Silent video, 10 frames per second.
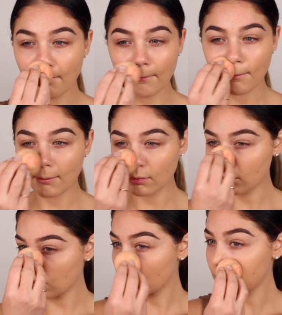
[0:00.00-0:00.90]

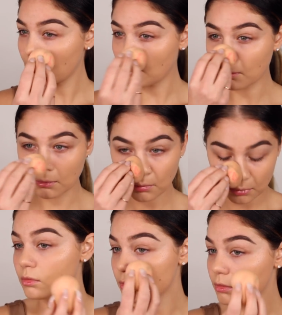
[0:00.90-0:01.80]

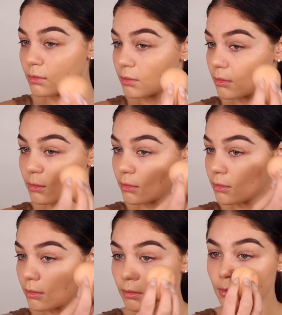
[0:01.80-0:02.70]

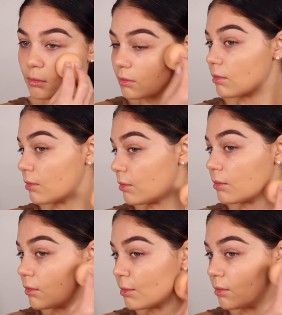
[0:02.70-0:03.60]

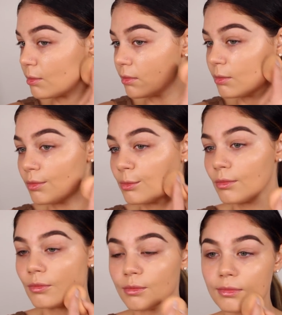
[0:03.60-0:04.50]

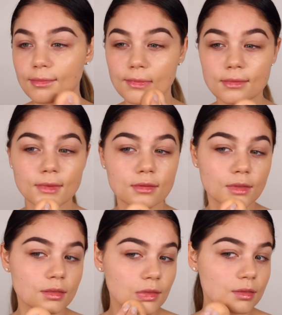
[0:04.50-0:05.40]

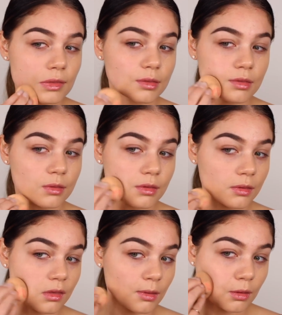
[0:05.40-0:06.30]

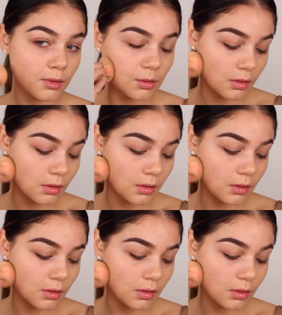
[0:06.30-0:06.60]
No one is speaking in this clip.